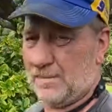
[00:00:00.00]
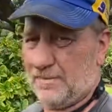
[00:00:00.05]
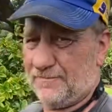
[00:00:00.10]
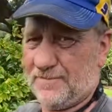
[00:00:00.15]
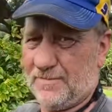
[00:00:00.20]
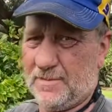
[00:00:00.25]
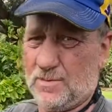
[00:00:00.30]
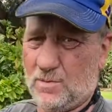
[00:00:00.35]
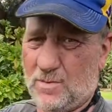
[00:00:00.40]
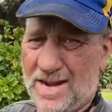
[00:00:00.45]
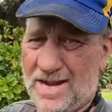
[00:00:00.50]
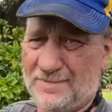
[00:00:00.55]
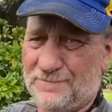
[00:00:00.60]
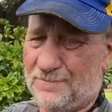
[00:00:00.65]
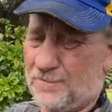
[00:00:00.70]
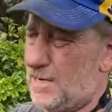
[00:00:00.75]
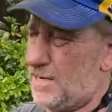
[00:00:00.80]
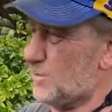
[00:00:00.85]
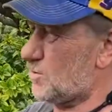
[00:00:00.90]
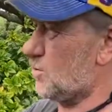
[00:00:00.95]
from the right
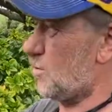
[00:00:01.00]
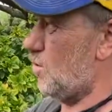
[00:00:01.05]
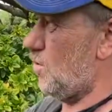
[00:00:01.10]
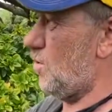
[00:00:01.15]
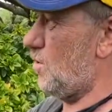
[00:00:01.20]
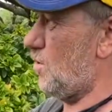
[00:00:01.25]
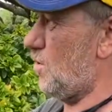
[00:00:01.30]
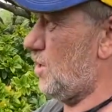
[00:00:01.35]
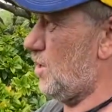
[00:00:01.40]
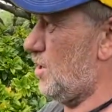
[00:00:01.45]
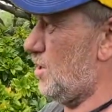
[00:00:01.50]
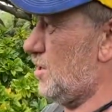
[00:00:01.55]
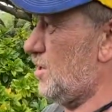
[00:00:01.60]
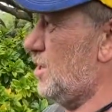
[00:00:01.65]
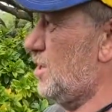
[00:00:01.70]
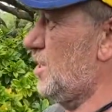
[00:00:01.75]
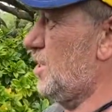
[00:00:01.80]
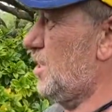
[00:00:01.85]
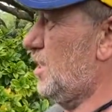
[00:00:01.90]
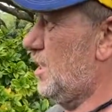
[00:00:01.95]
front corner,
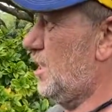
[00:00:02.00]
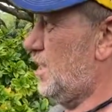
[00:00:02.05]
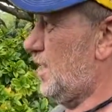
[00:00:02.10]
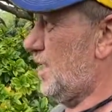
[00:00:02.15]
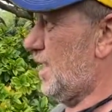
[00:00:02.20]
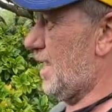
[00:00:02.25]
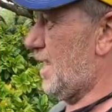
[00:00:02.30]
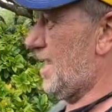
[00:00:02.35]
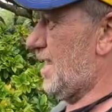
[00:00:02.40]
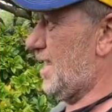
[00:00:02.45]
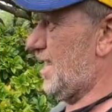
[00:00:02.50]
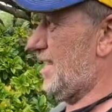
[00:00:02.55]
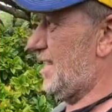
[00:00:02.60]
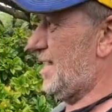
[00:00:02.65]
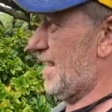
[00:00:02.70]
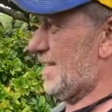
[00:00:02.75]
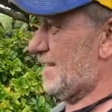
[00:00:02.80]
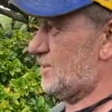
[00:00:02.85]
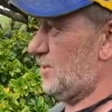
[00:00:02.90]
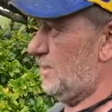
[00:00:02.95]

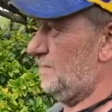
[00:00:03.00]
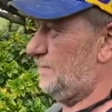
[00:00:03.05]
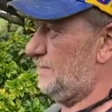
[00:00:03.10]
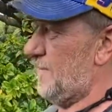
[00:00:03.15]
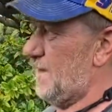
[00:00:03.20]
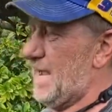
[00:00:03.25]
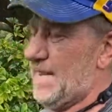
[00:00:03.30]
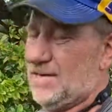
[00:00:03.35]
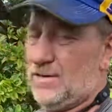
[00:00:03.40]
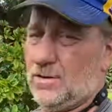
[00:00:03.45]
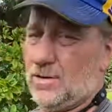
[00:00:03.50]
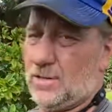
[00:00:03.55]
and I couldn't find no